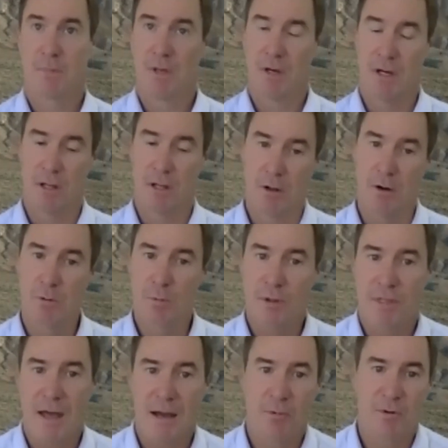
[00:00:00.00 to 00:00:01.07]
Along
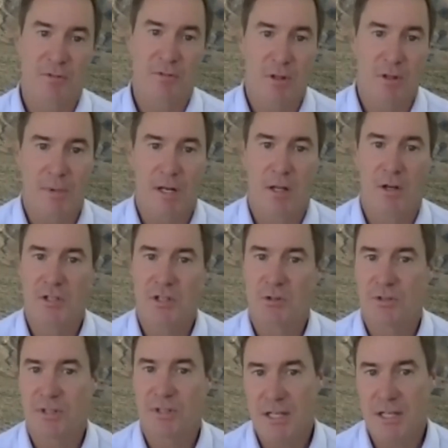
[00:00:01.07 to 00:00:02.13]
with that, we've got the
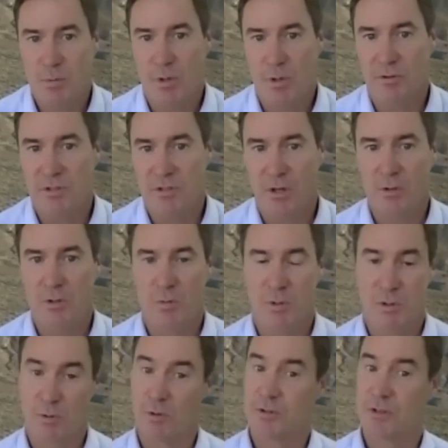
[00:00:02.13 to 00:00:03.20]
metallurgical test work results,
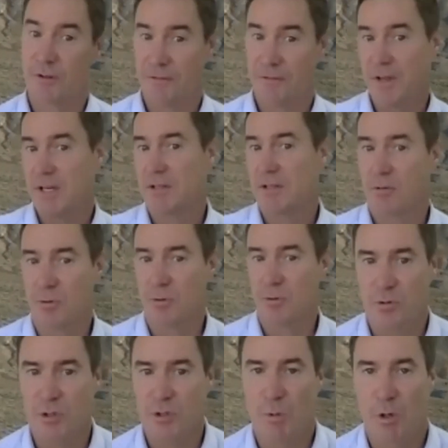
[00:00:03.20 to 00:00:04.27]
which will also feed into the
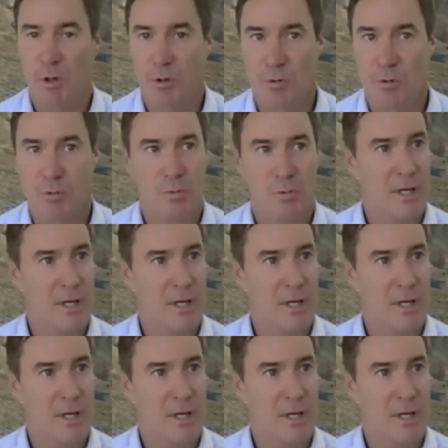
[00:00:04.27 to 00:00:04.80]
resource model.